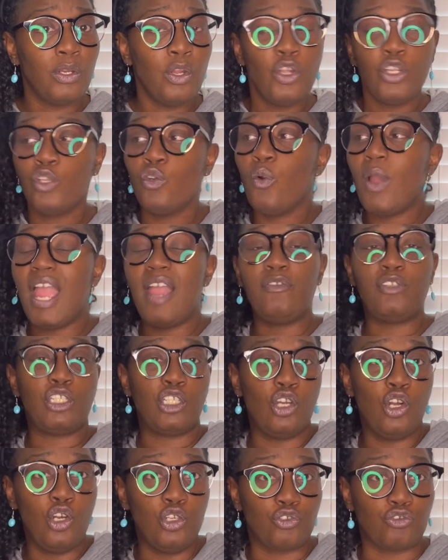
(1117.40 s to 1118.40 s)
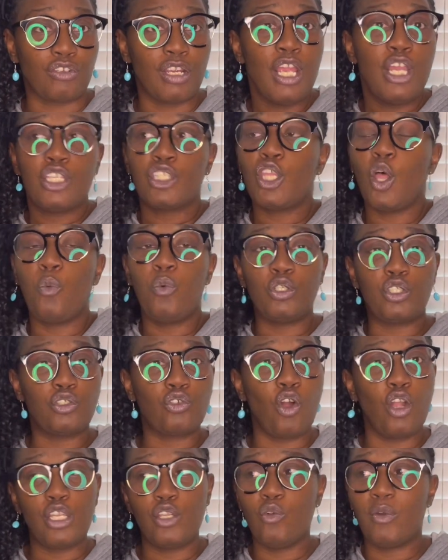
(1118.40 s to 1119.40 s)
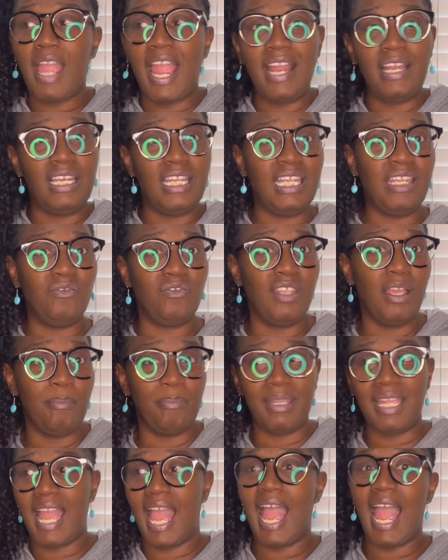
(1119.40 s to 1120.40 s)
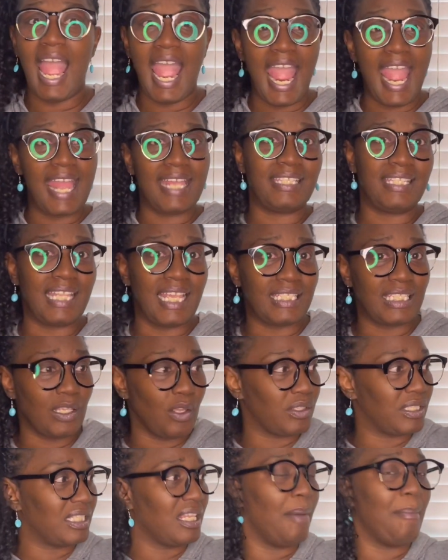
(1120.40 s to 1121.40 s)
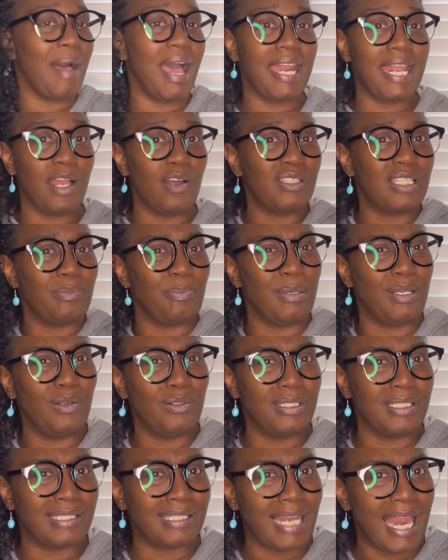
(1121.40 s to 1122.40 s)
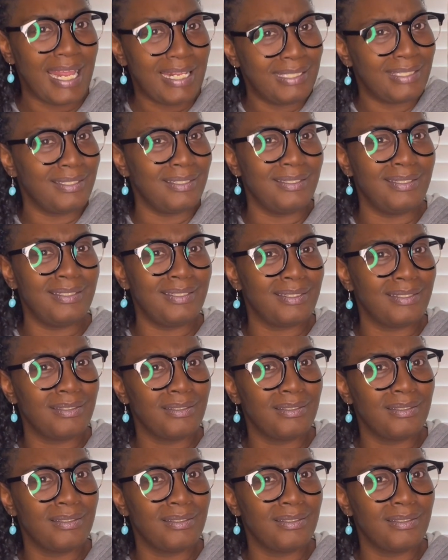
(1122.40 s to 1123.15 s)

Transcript: You have children. So what you going, you can't leave them behind assets on somebody else's builder's license.